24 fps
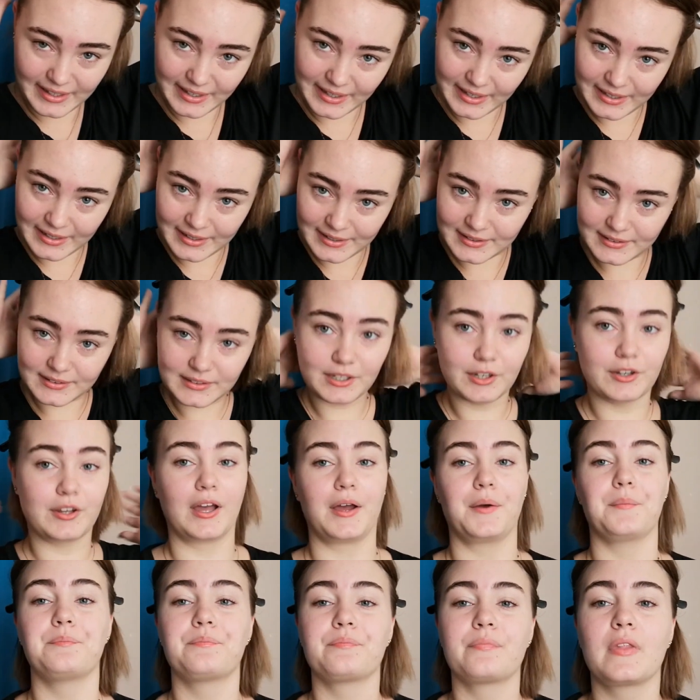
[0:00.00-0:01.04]
And
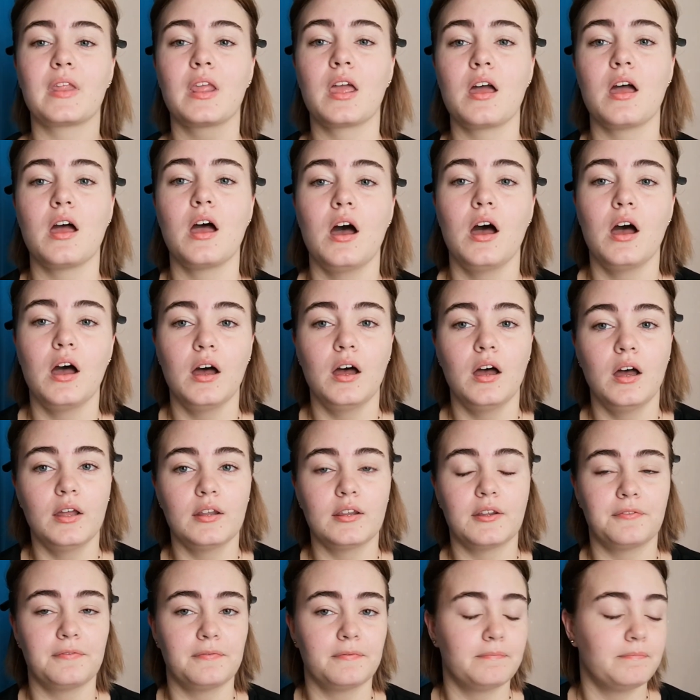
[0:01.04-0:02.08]
okay,
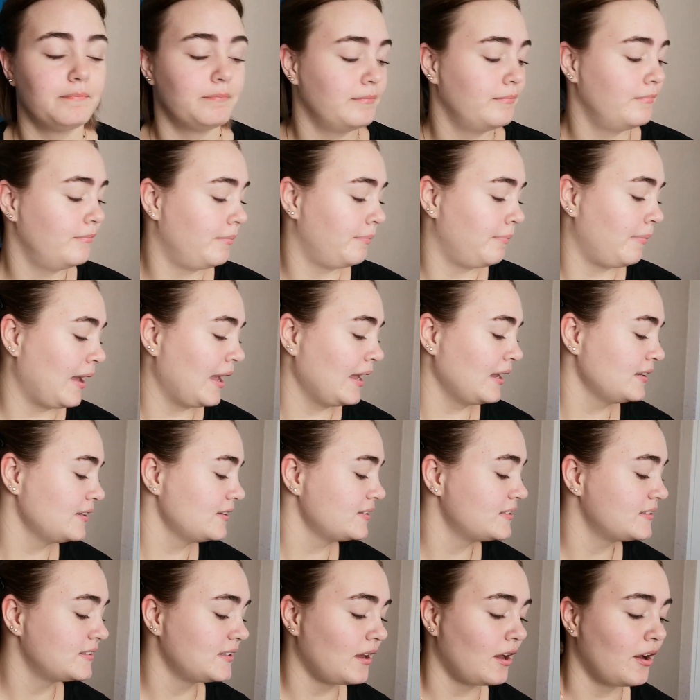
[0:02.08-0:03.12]
the
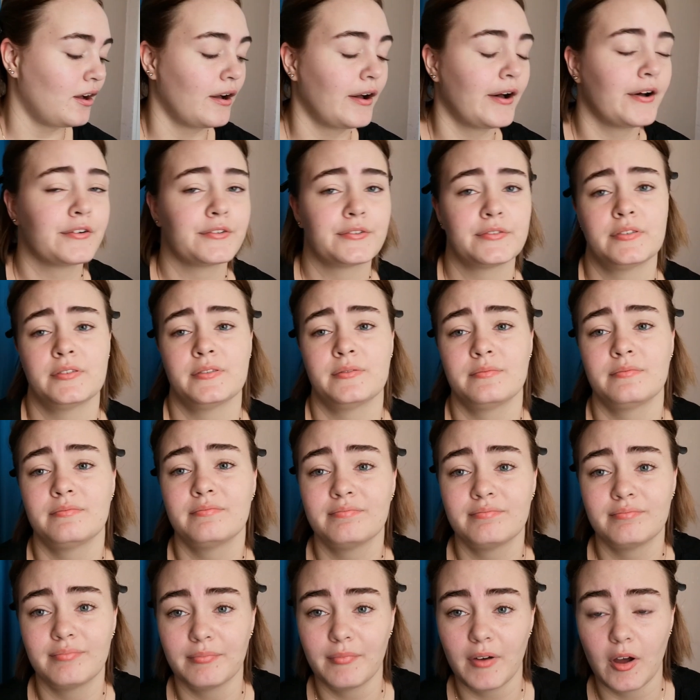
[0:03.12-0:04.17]
base of
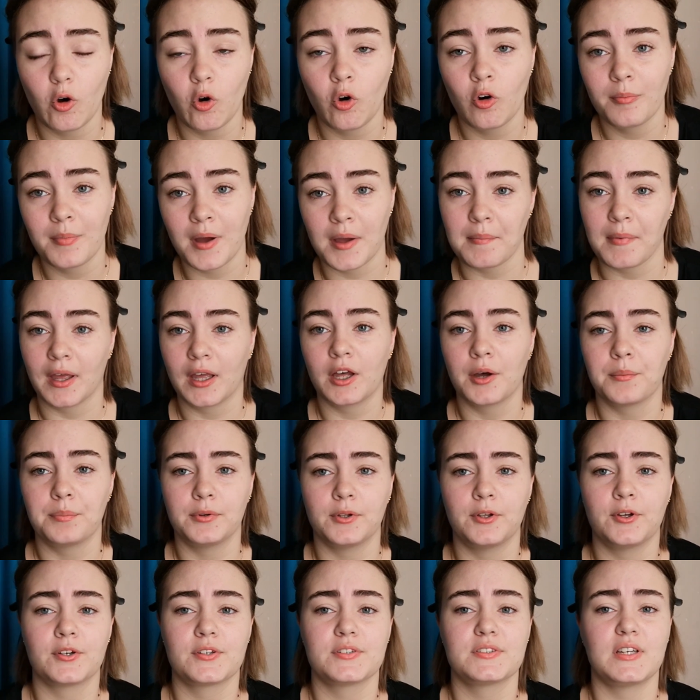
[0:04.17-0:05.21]
all my makeup
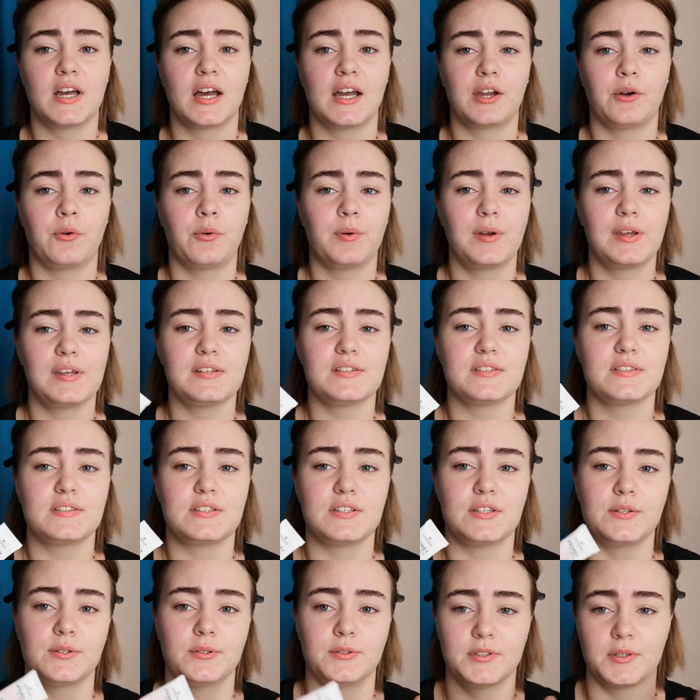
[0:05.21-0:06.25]
looks, I
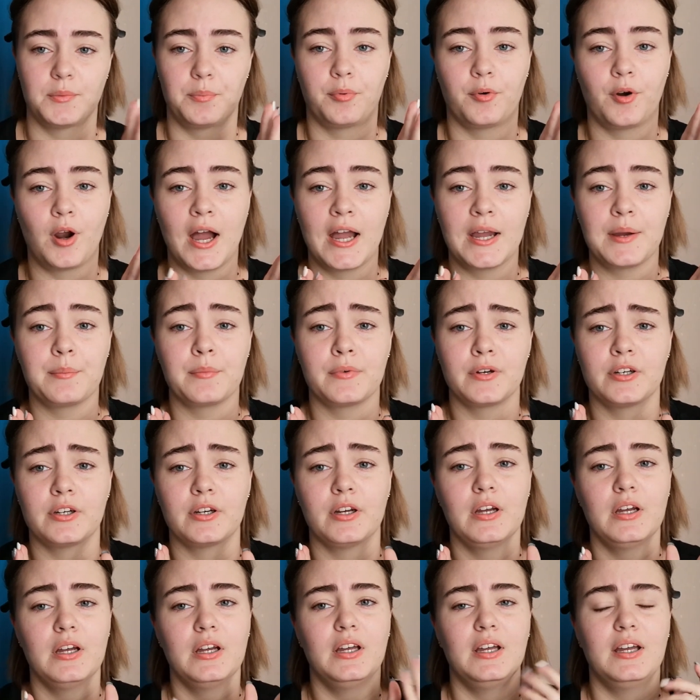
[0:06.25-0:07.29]
always use a primer.